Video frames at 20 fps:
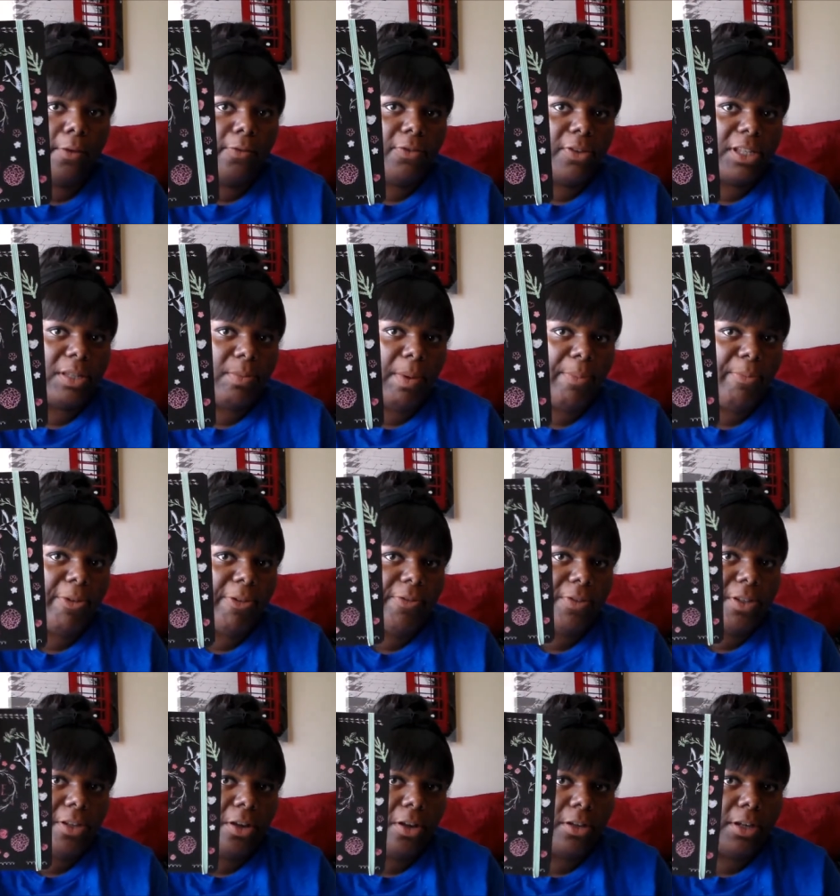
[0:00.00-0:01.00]
If you see my
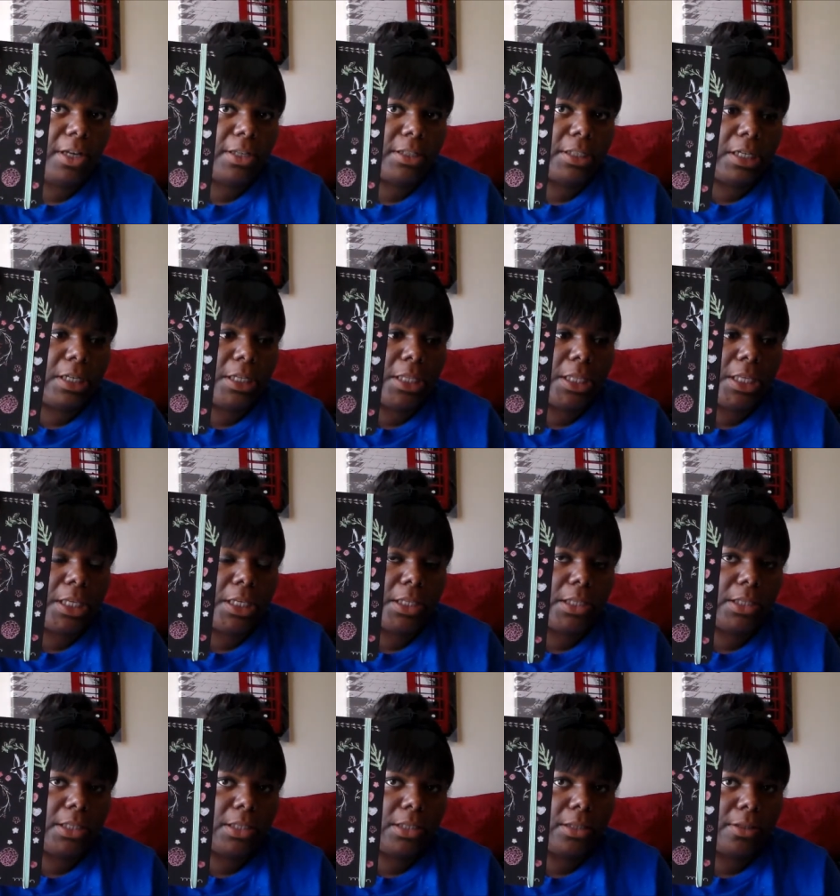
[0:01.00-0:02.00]
previous haul, y'all seen
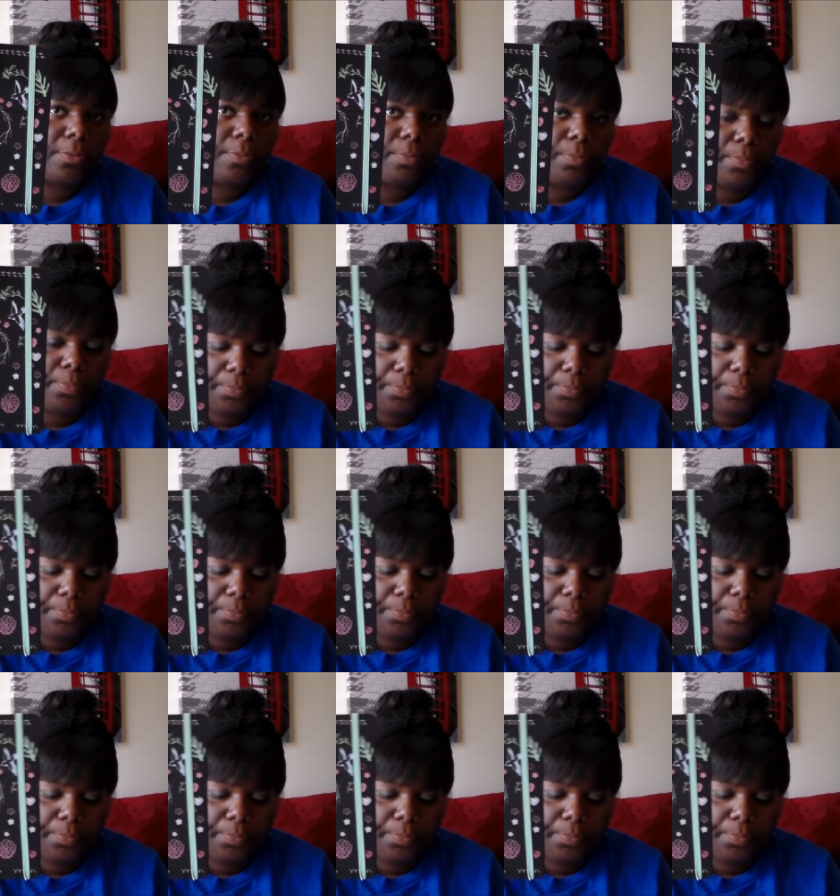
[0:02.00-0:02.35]
these.